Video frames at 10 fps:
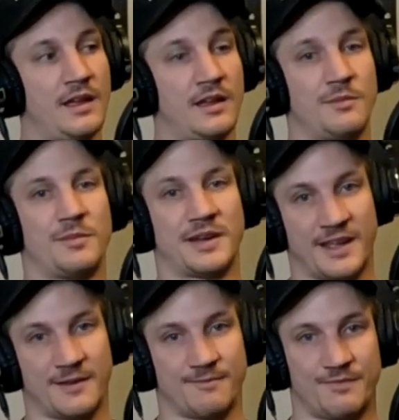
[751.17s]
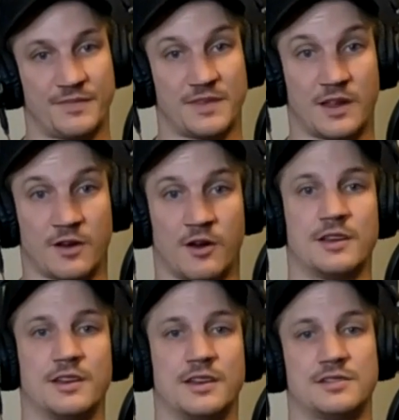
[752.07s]
But again, there are
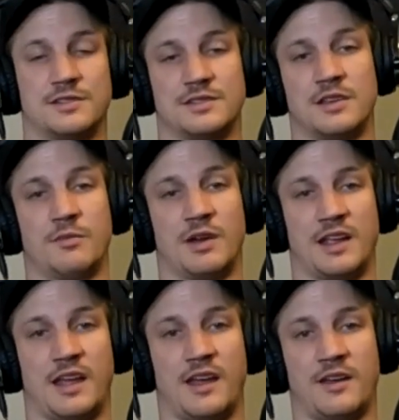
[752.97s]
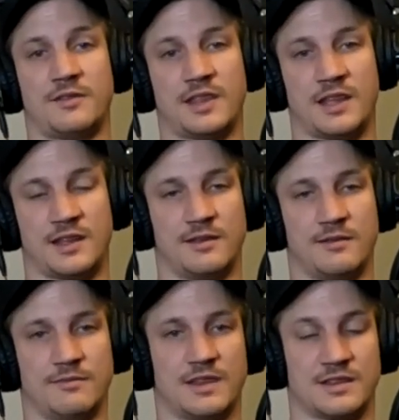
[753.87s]
conditions that you might have that
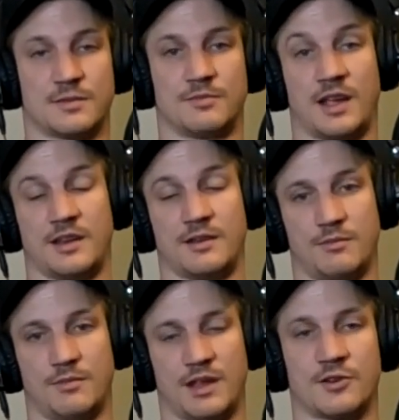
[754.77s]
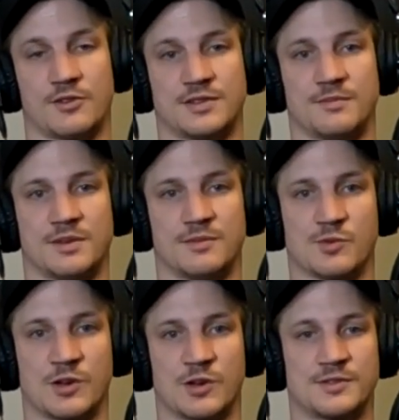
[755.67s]
this might make your symptoms
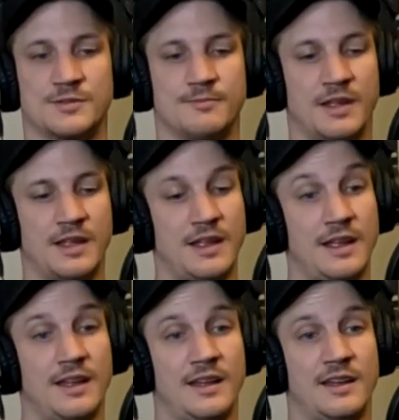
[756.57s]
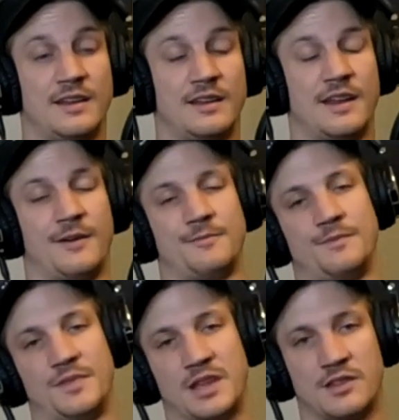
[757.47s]
worse. Now,
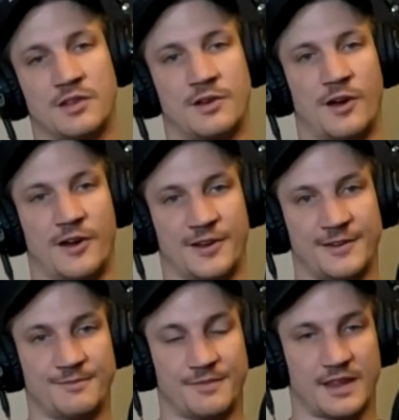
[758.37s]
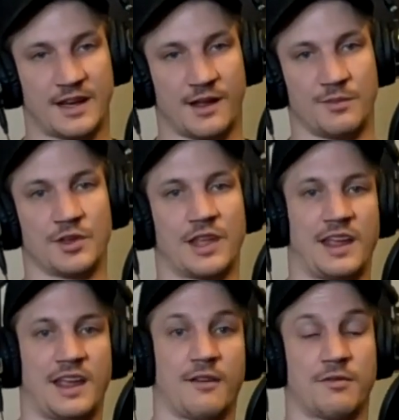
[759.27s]
the other con that I'm looking
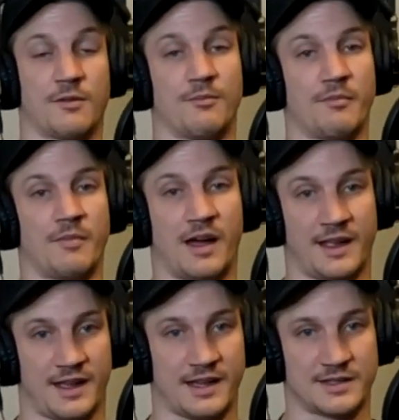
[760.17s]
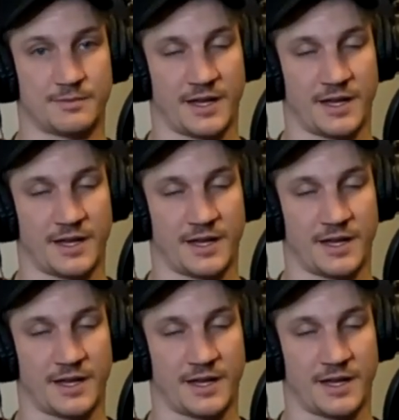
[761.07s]
at from my aspect